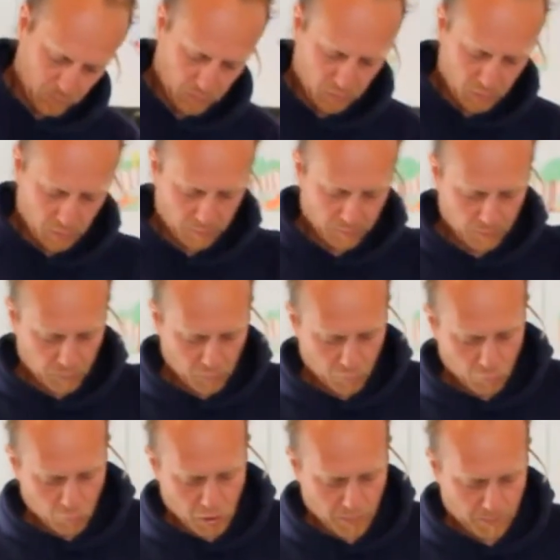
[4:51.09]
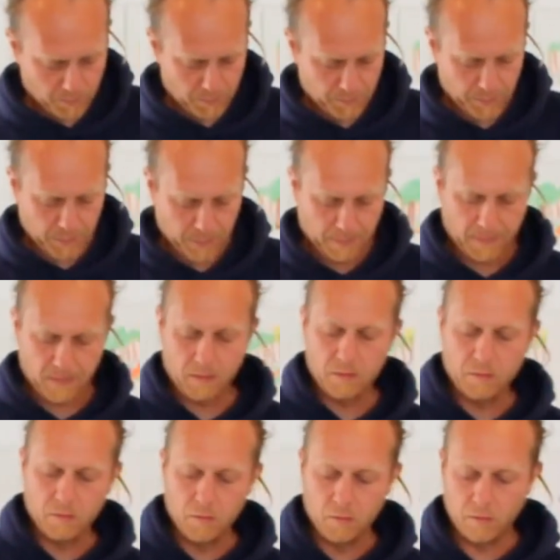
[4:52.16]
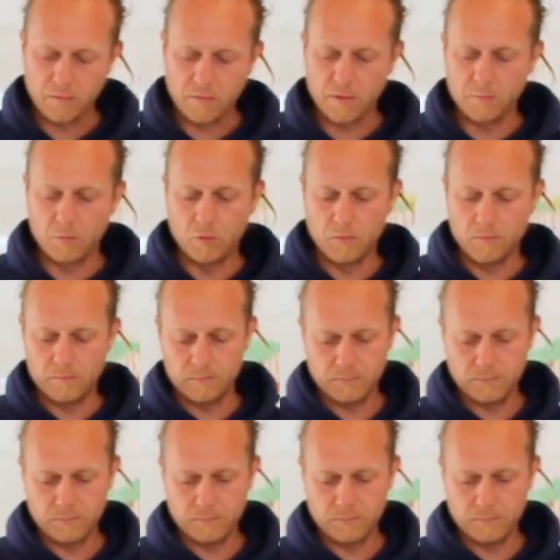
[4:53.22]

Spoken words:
Okay, 1, nothing more.